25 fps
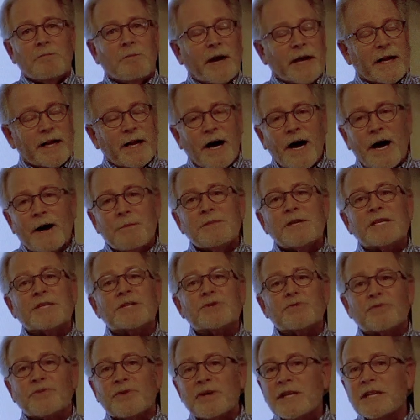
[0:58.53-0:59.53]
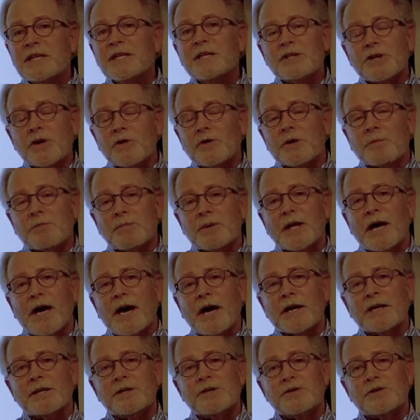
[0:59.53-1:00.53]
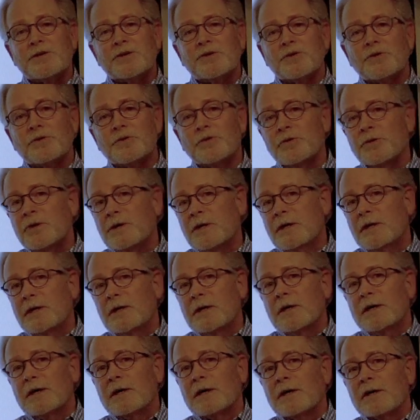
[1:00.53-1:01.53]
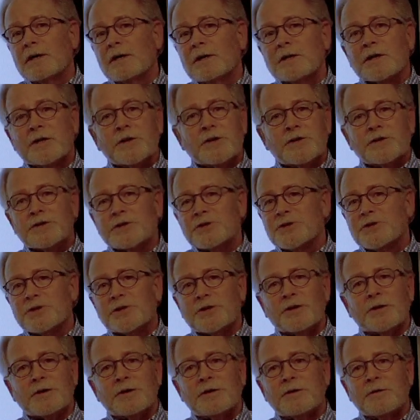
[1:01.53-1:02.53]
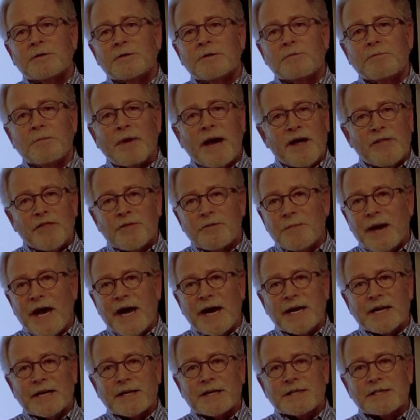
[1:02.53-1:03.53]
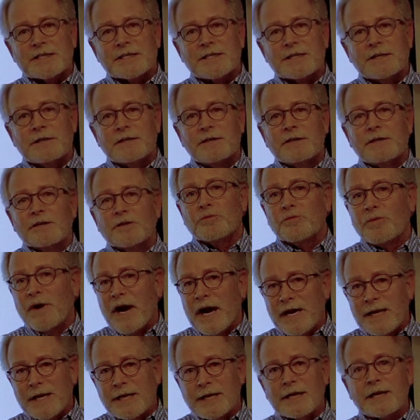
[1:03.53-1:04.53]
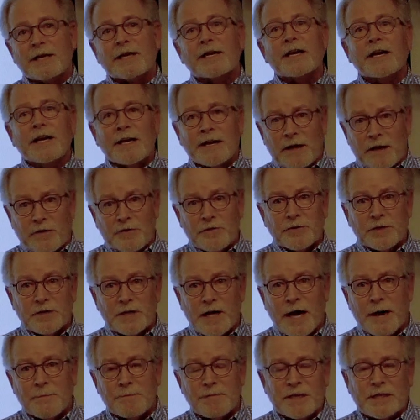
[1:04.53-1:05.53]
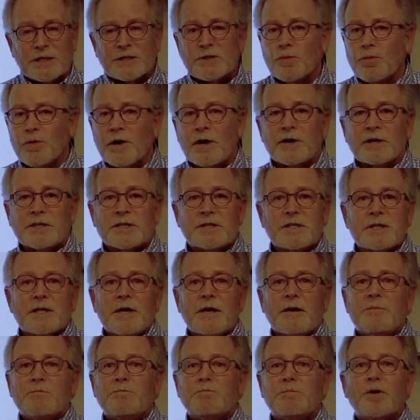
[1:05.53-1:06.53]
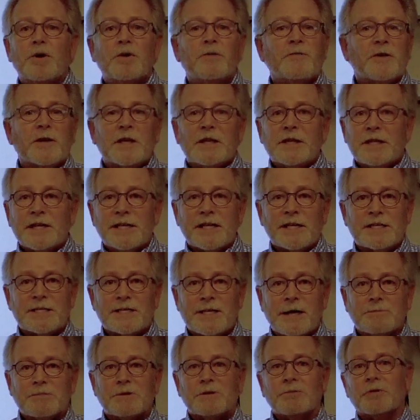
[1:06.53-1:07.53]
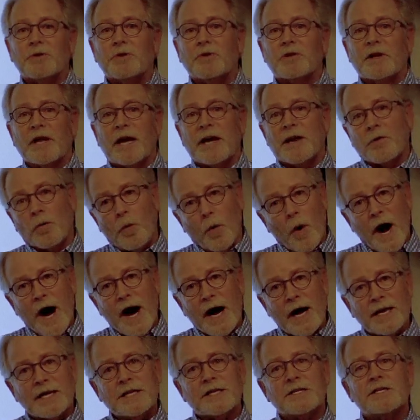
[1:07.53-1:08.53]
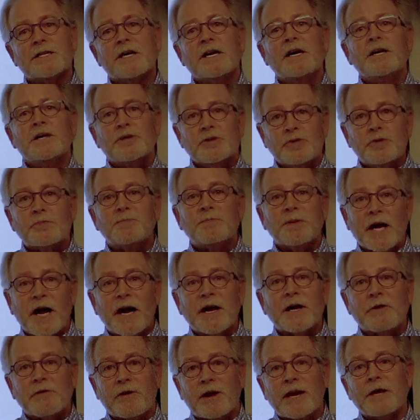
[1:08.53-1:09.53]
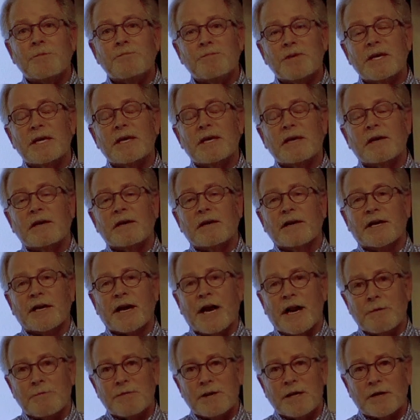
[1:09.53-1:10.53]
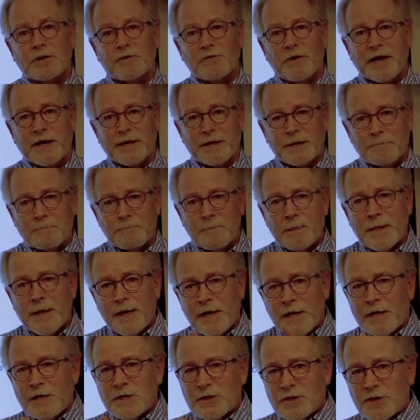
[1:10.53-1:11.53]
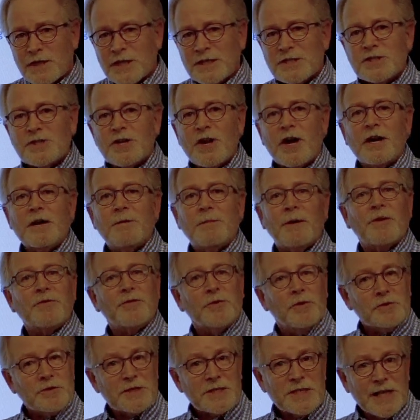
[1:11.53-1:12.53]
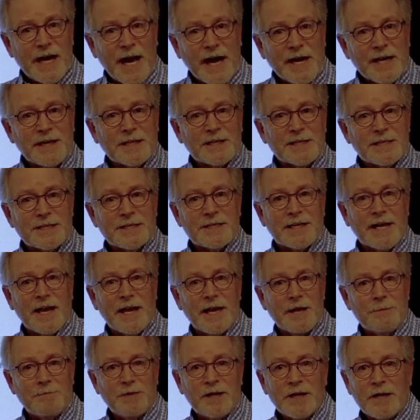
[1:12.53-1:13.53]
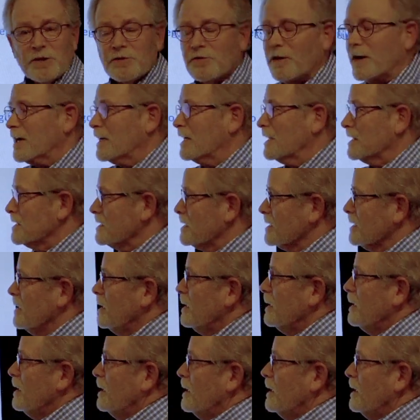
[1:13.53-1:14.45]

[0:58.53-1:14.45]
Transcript: My comments really don't apply to literature, mathematics, writing, and other topics where it's perfectly acceptable and wise to apply your AP and IB credit. So let's talk about those science AP credits.